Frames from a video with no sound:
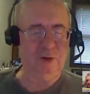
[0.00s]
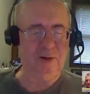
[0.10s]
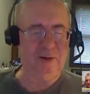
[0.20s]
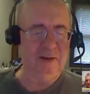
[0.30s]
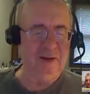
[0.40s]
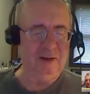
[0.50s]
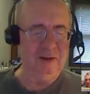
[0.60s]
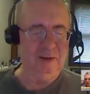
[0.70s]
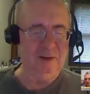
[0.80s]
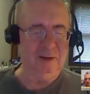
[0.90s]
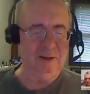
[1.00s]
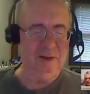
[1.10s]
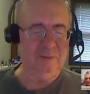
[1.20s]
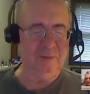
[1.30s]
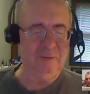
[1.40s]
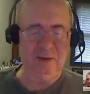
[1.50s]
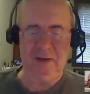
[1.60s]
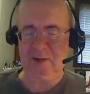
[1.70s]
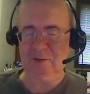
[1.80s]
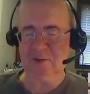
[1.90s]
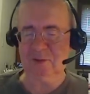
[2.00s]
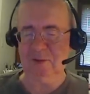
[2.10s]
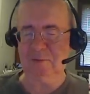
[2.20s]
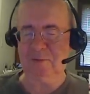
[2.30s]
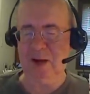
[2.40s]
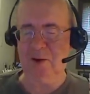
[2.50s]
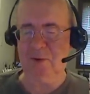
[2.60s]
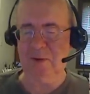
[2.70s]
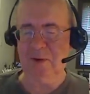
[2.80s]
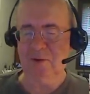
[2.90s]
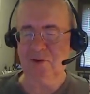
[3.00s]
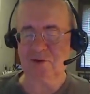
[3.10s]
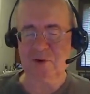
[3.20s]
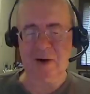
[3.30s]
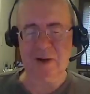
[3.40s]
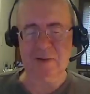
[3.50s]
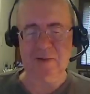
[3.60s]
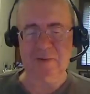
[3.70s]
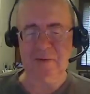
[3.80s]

And I guess the final straw that